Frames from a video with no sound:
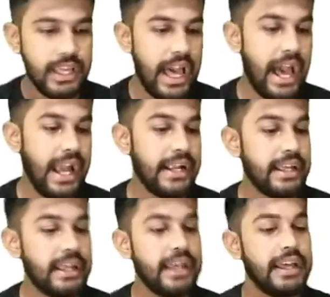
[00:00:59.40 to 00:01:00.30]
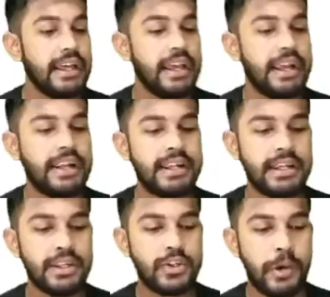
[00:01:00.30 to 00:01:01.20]
And
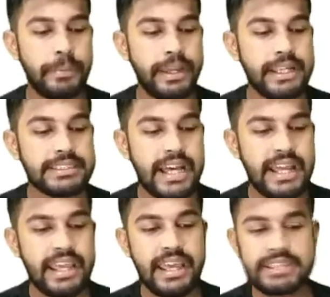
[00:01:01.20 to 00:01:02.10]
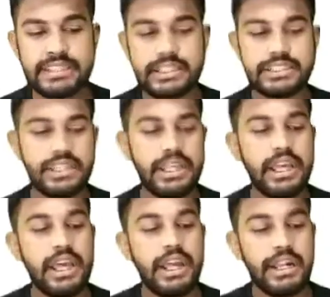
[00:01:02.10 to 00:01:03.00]
the topic is array and
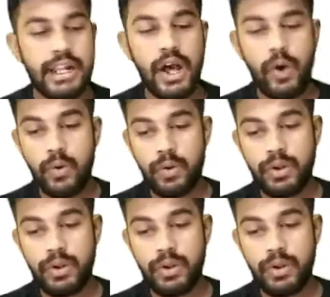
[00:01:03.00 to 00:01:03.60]
searching. Now,